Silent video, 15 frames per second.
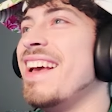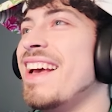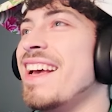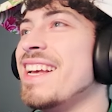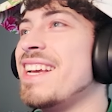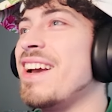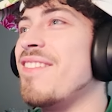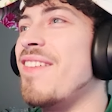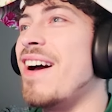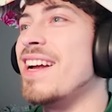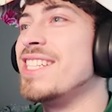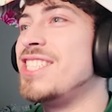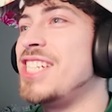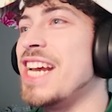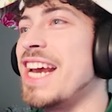Come on,
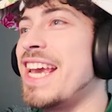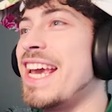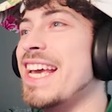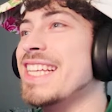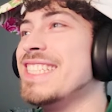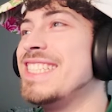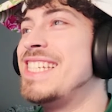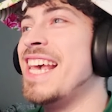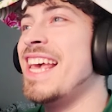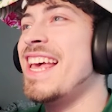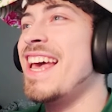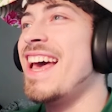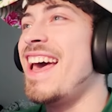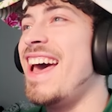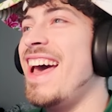chickens!
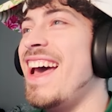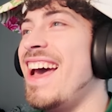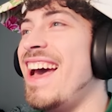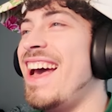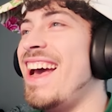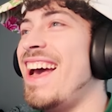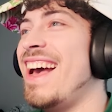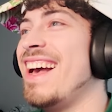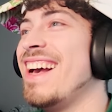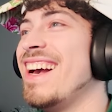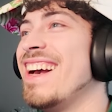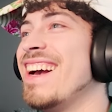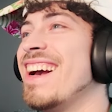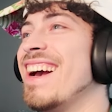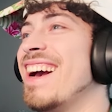
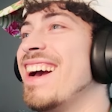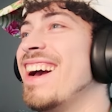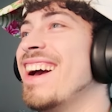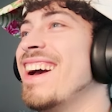Yeah, get